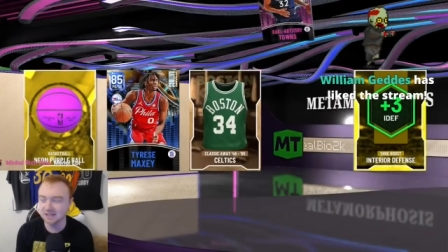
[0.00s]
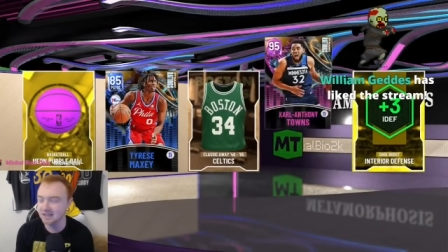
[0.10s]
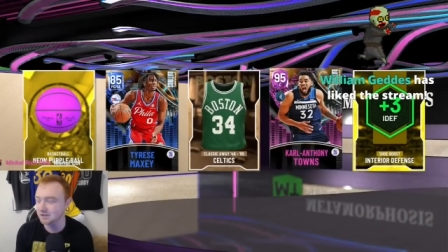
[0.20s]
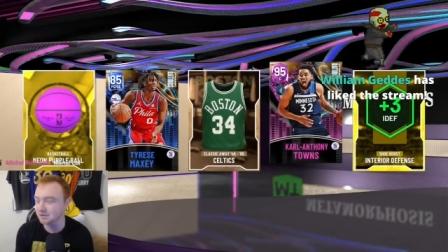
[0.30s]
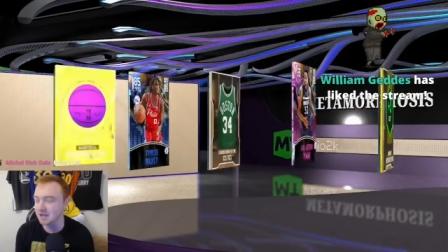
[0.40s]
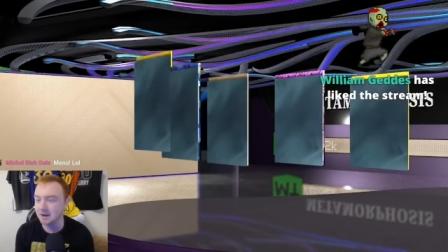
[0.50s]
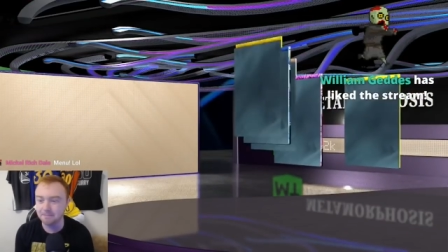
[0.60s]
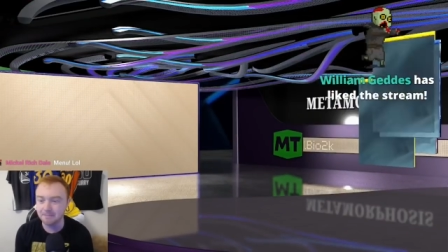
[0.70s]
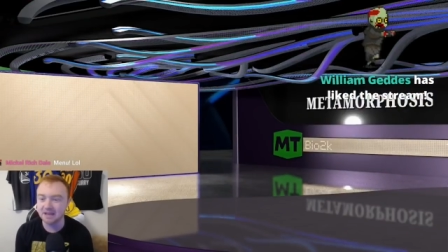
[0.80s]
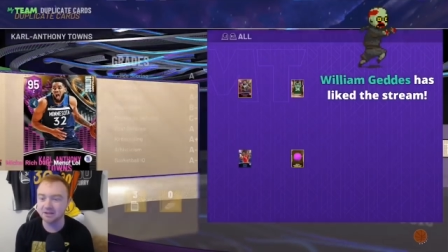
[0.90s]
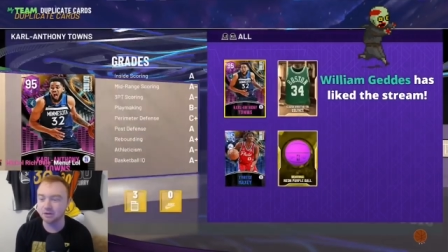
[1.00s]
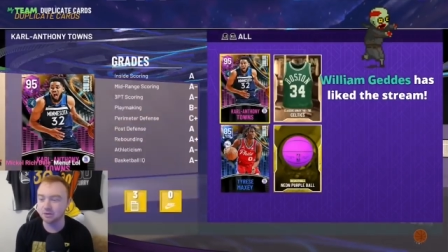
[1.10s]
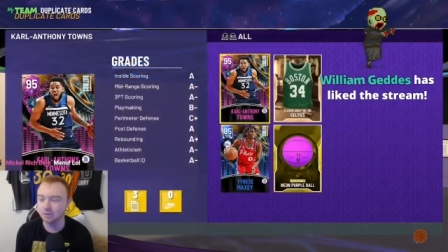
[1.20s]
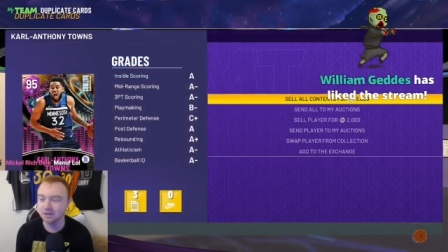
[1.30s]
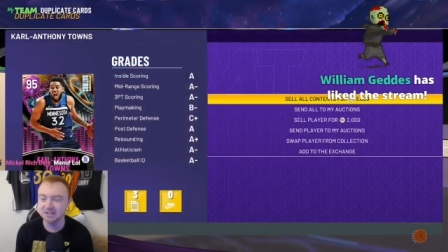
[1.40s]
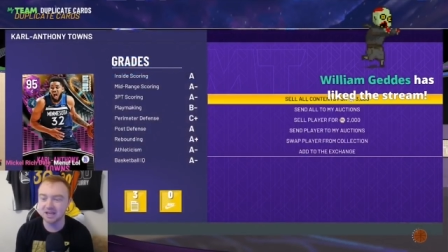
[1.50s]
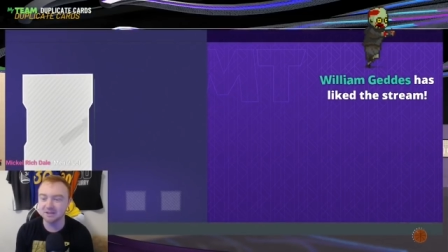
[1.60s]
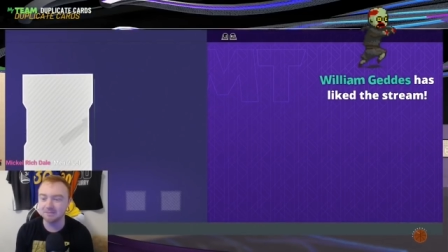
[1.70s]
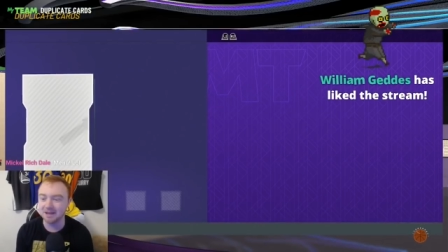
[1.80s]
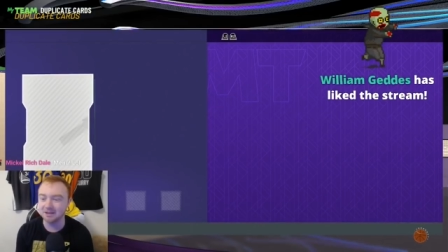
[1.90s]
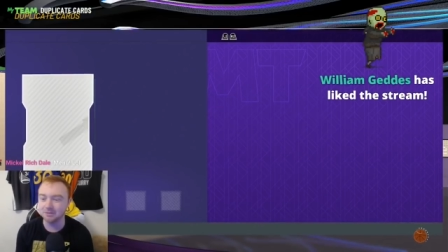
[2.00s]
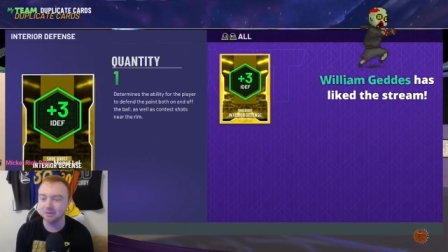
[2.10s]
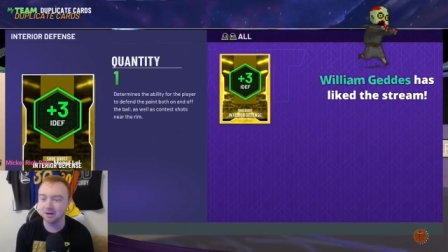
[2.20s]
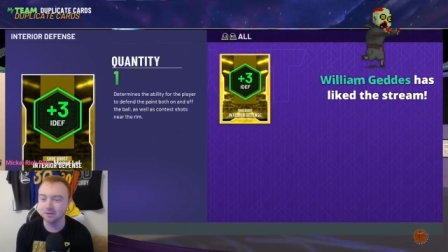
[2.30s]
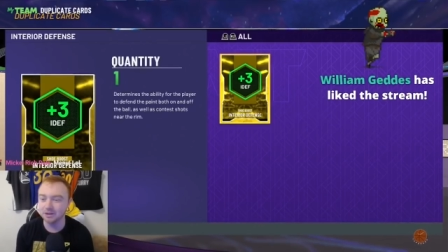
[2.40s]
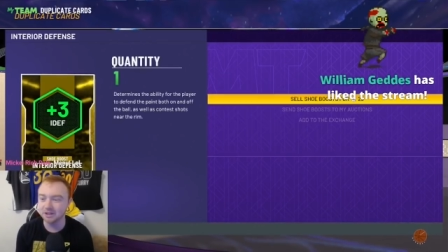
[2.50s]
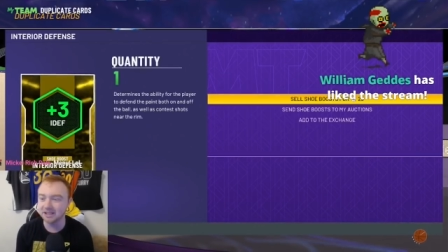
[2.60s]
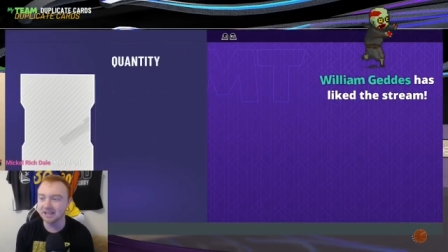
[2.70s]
is. You said menu. What is on the menu, bro? Are we looking in